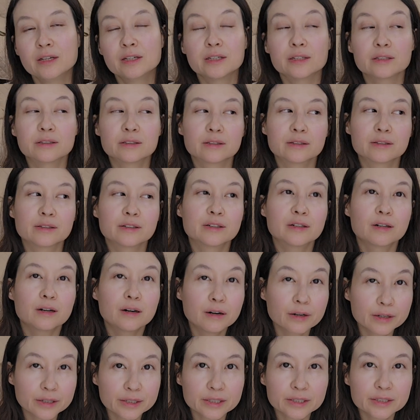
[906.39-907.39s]
and then in
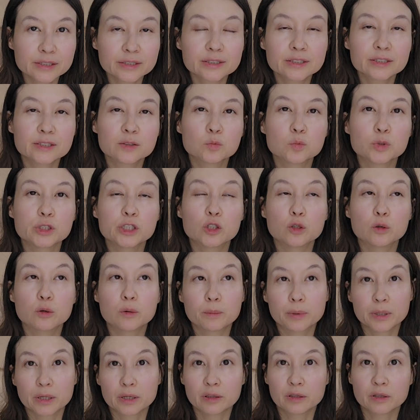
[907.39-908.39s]
our case, we go
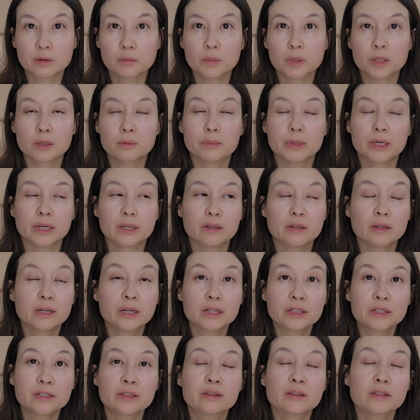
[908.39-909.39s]
pick them up at
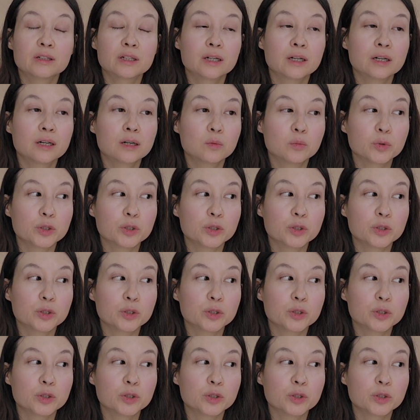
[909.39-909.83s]
Narita.